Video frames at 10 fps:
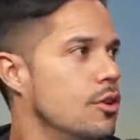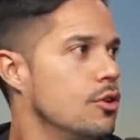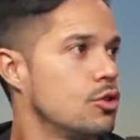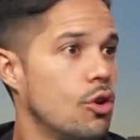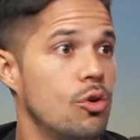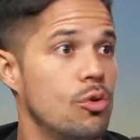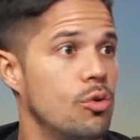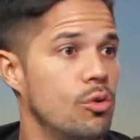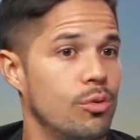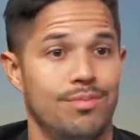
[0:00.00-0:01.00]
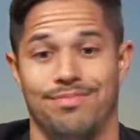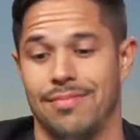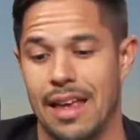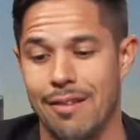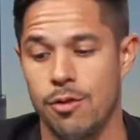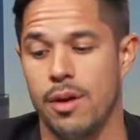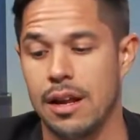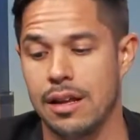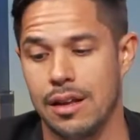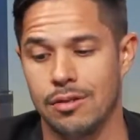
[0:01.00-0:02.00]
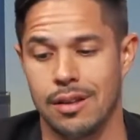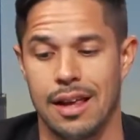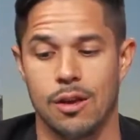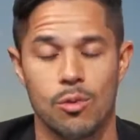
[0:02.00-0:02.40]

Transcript: So everybody is like